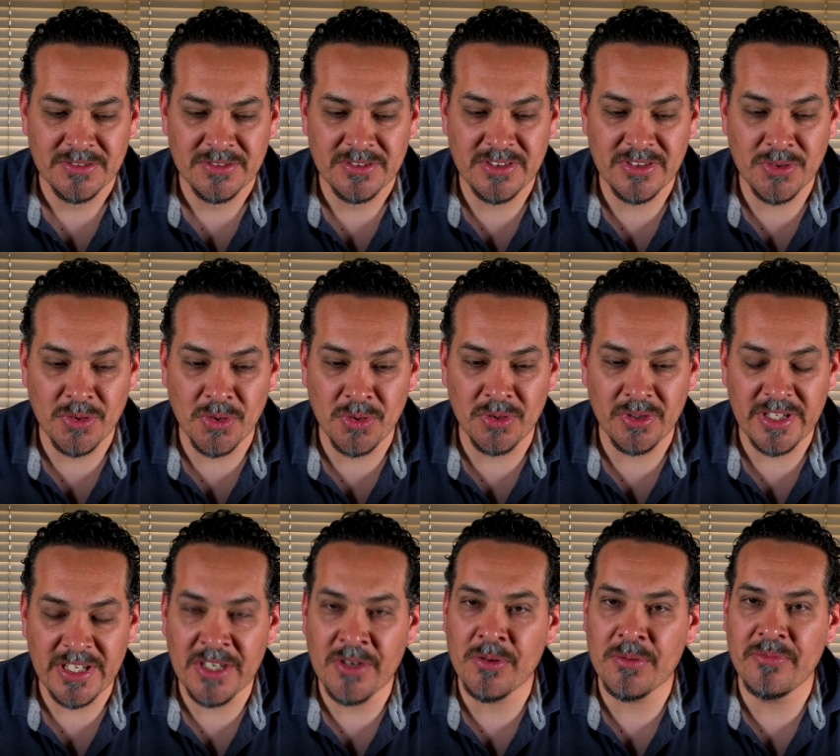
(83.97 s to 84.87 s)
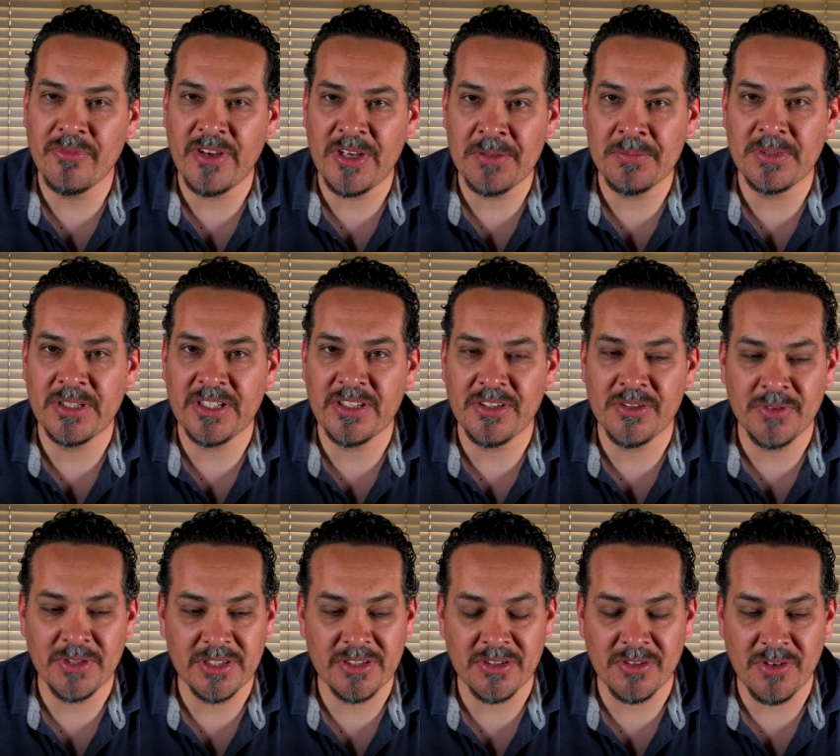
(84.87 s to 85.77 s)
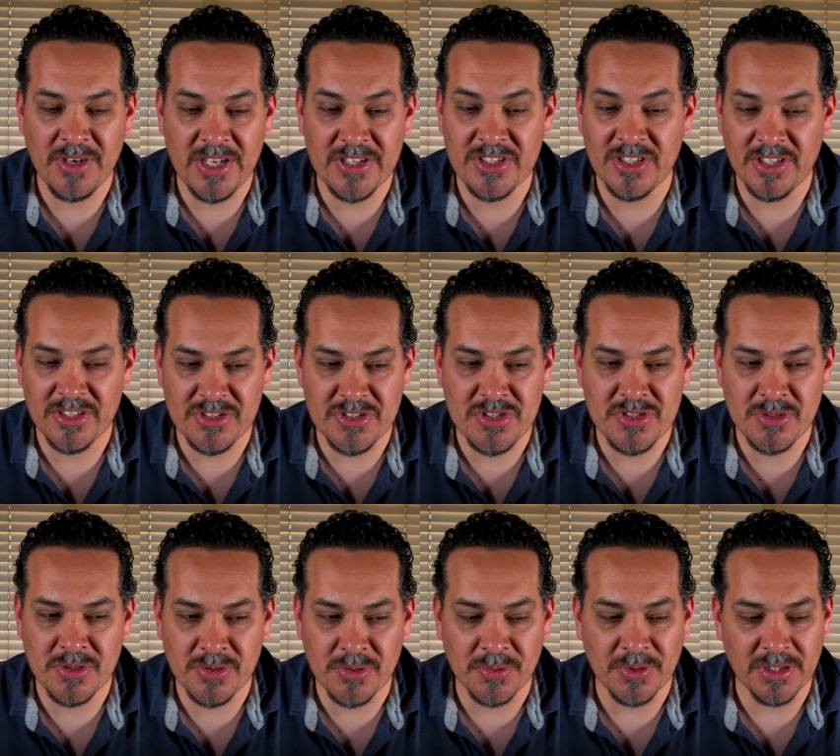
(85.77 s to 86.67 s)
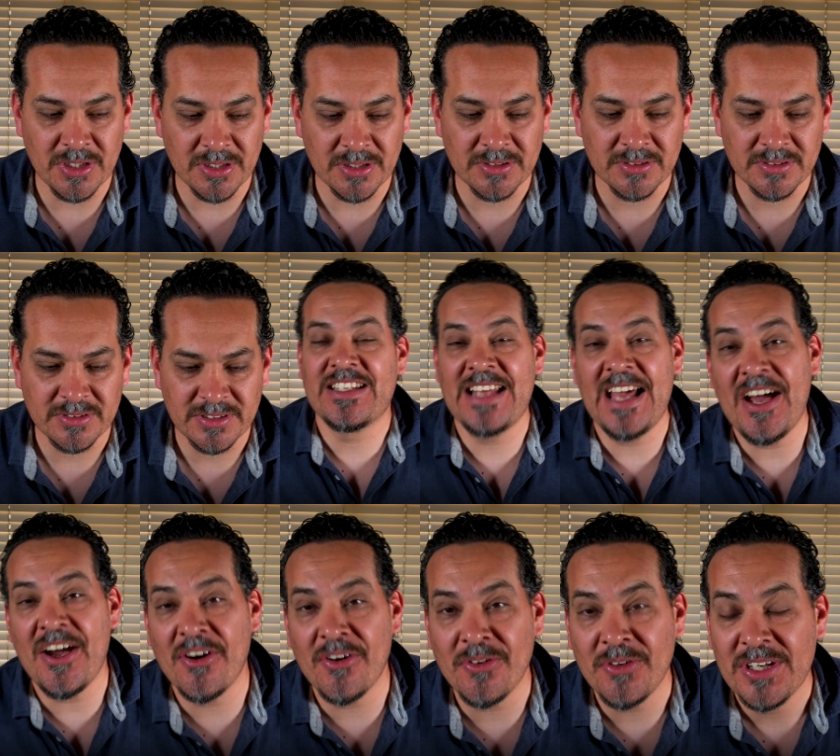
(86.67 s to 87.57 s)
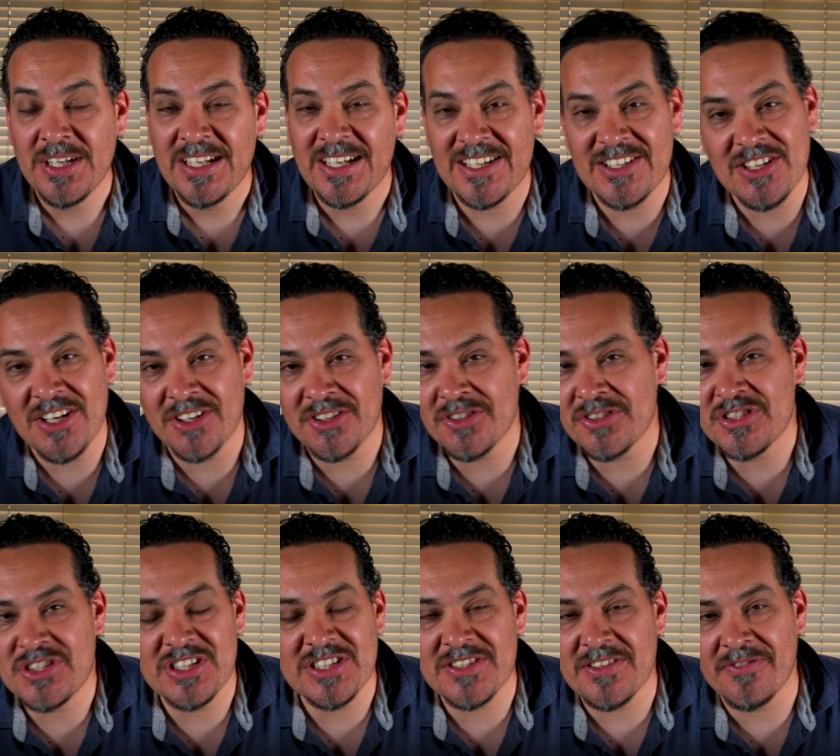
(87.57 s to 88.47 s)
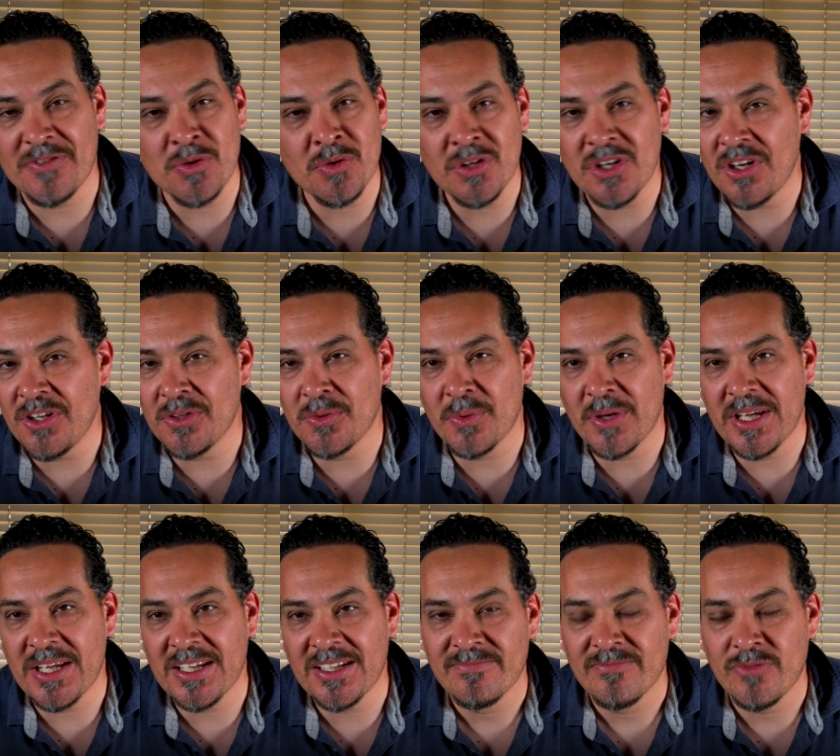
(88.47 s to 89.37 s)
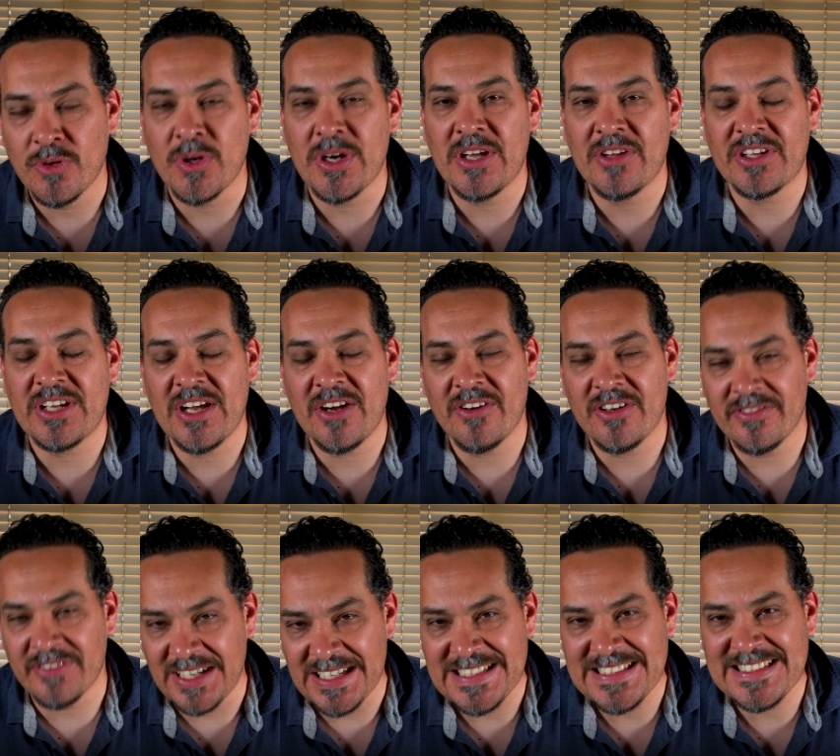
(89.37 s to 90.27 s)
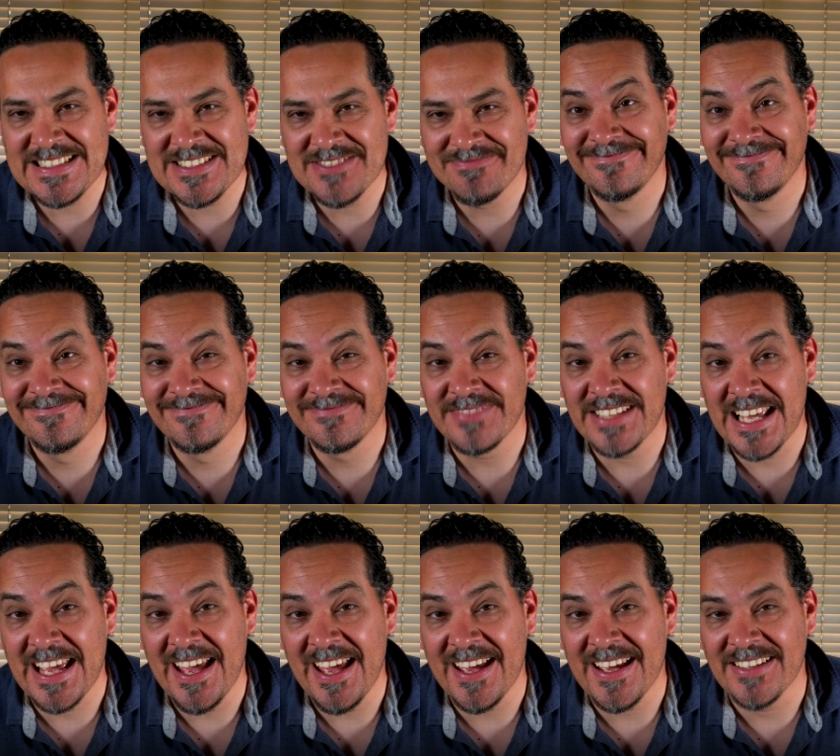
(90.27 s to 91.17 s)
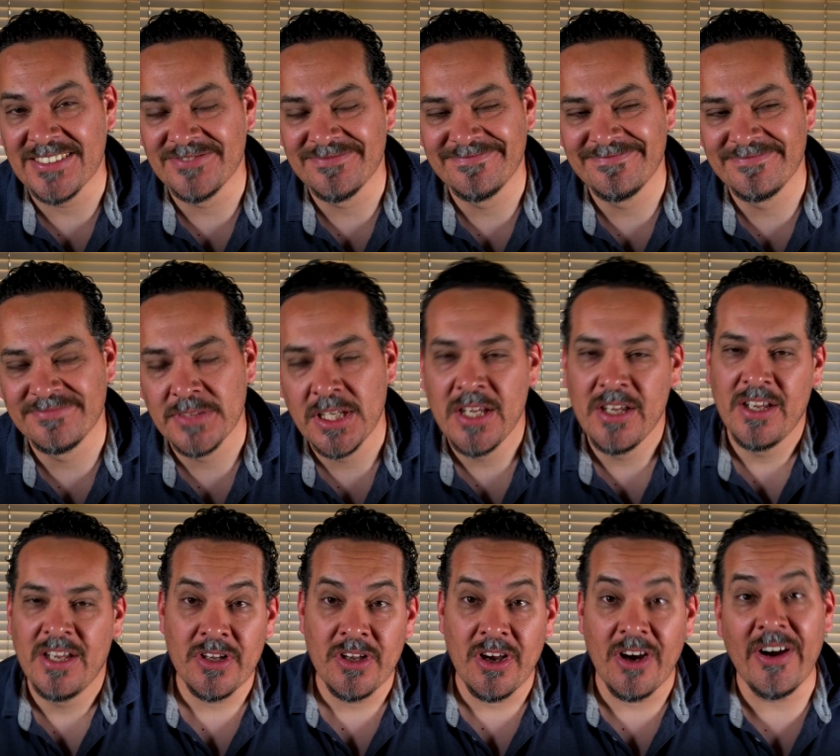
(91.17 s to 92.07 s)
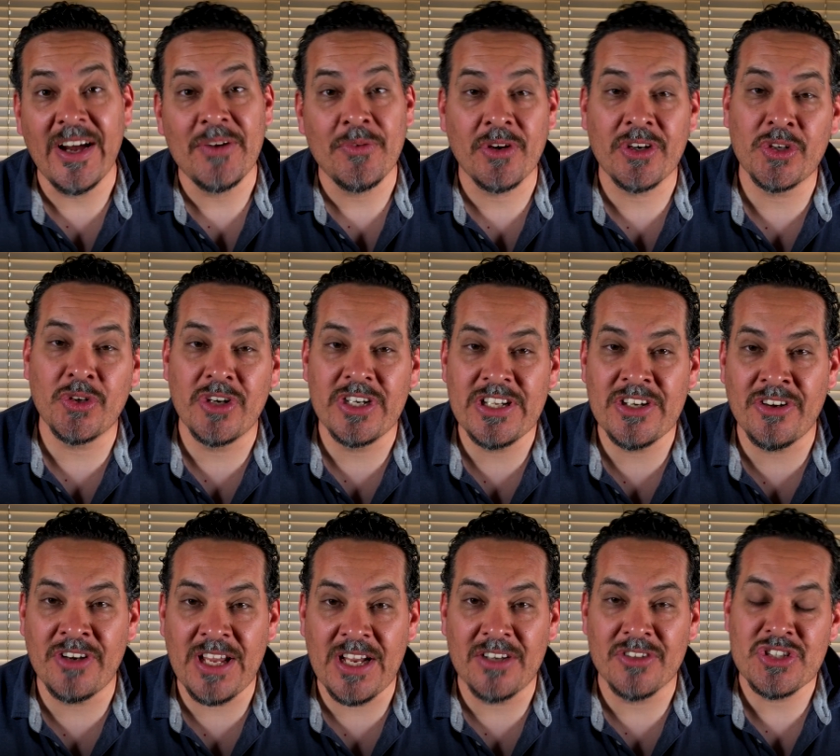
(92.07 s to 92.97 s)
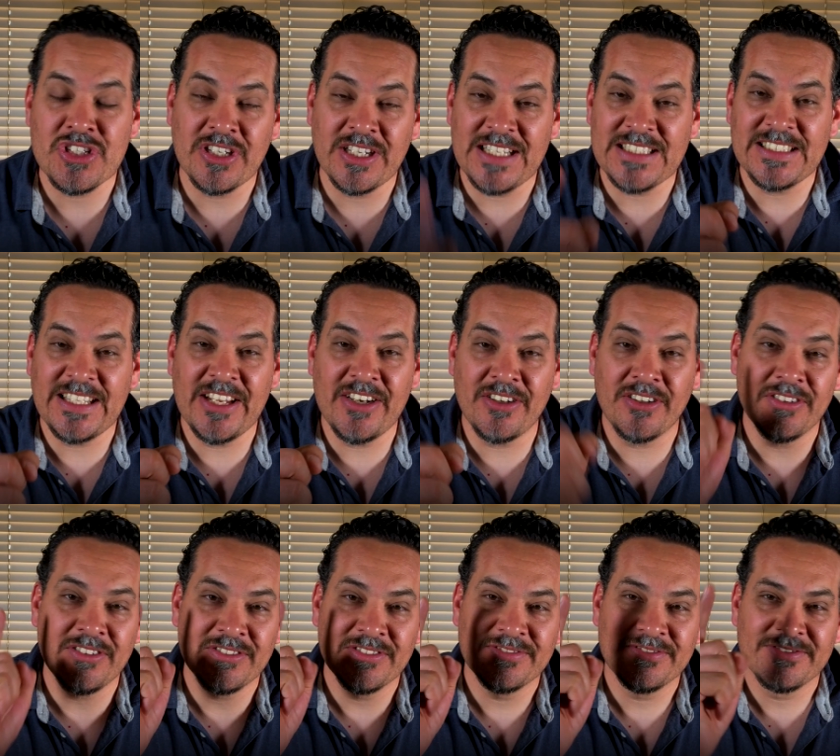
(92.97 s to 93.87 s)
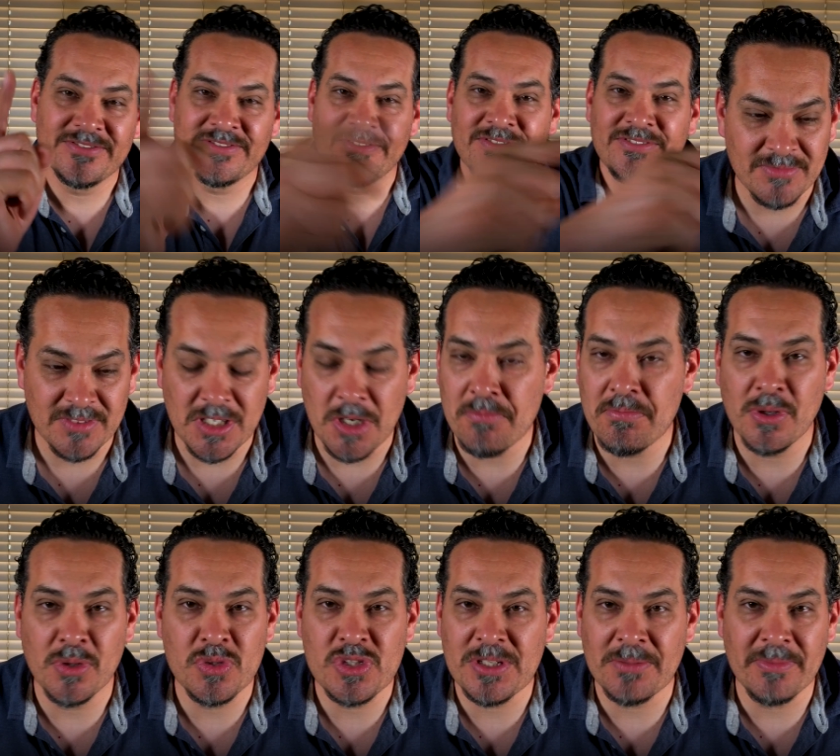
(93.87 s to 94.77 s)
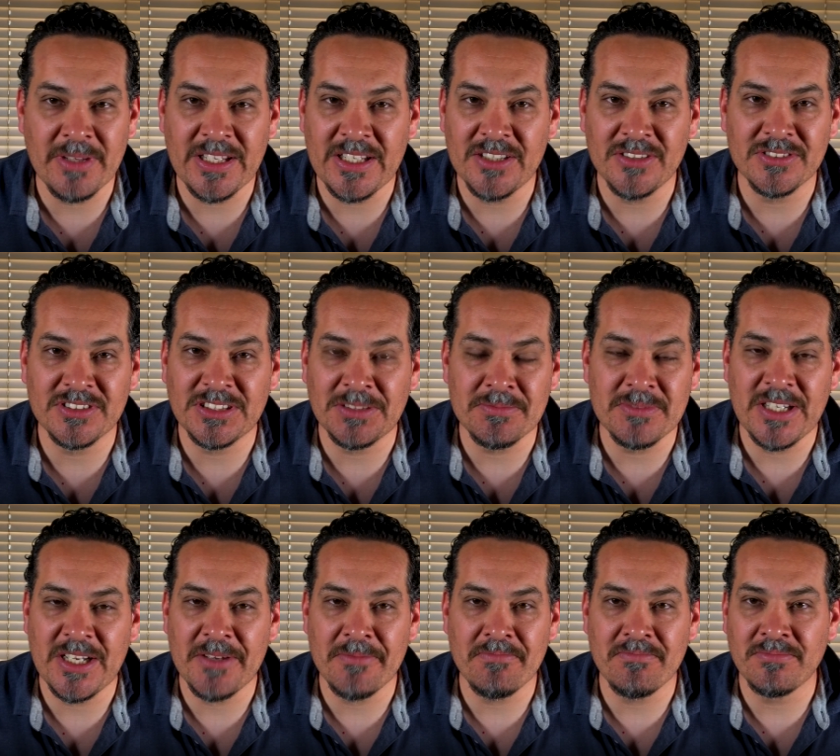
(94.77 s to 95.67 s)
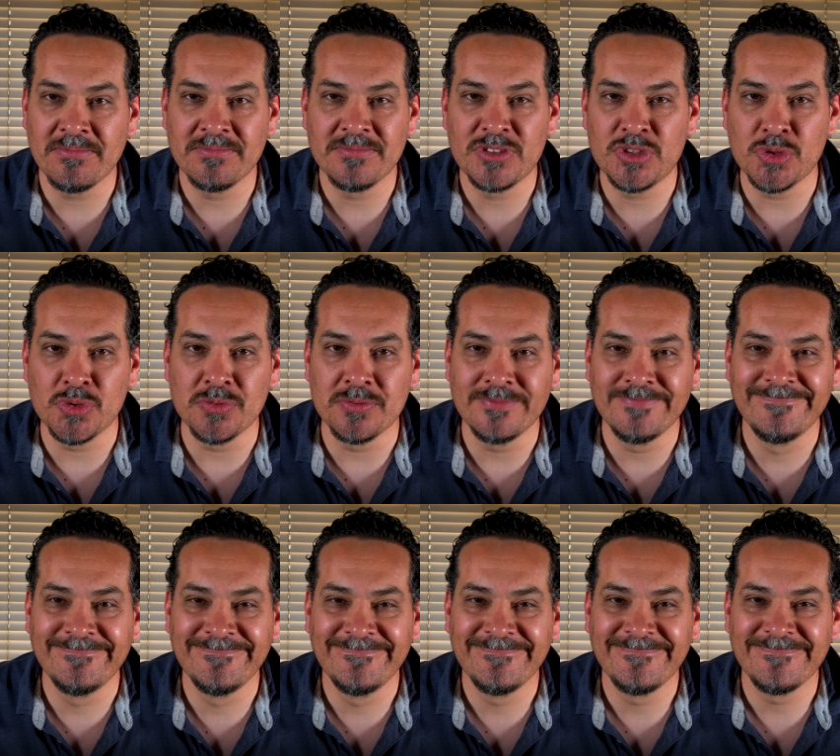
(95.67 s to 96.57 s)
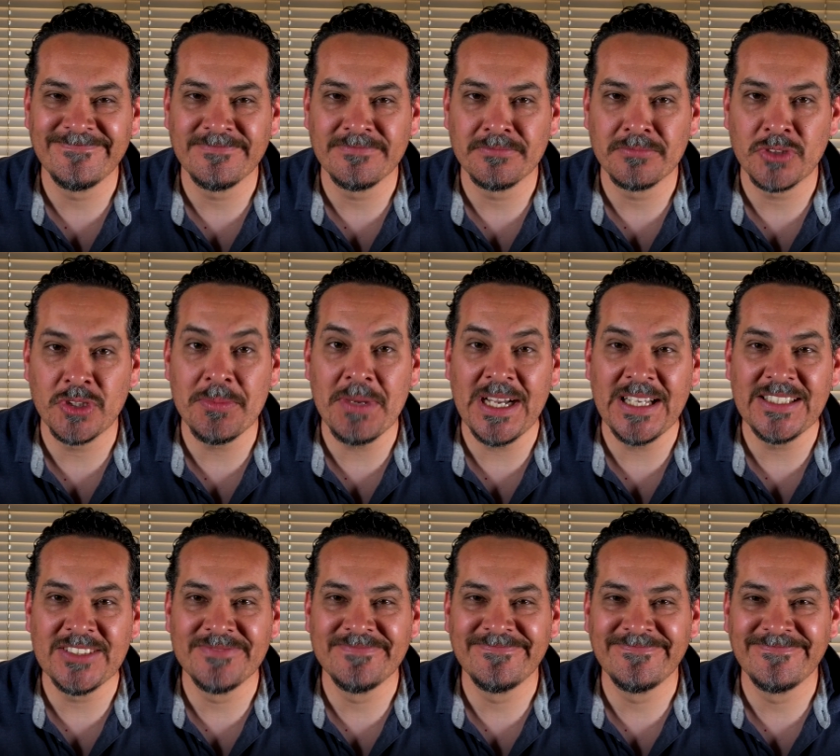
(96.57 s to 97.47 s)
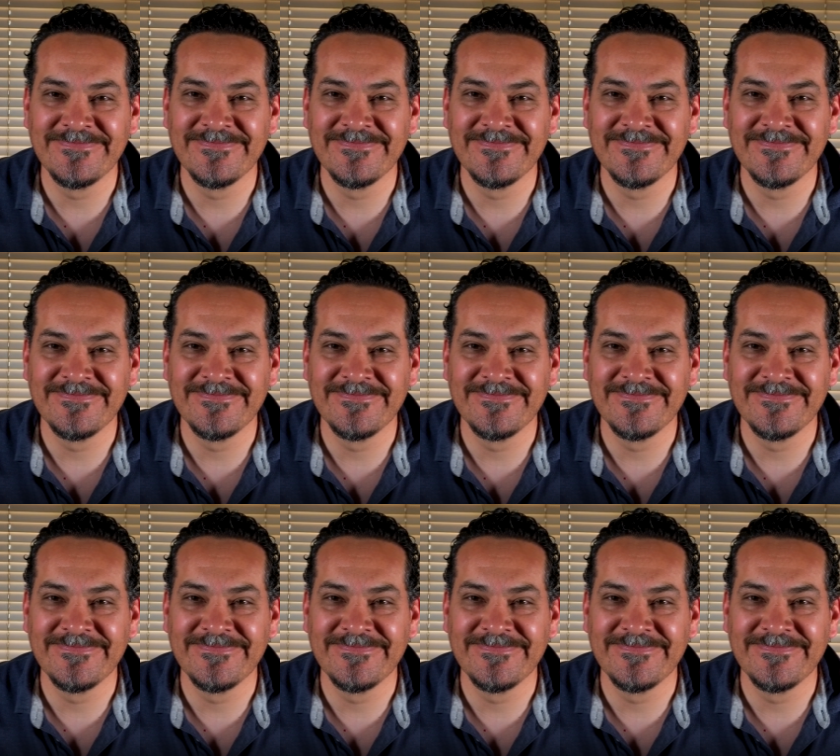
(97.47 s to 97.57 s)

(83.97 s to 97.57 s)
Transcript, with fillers: To the whole Ingram family, you know what, congratulations to you all. Now, a doctor is just a phone call away for healthcare advice. Yeah. All right, we're gonna go to dinner now. See you guys later. I'll post something else sometime soon. Goodbye.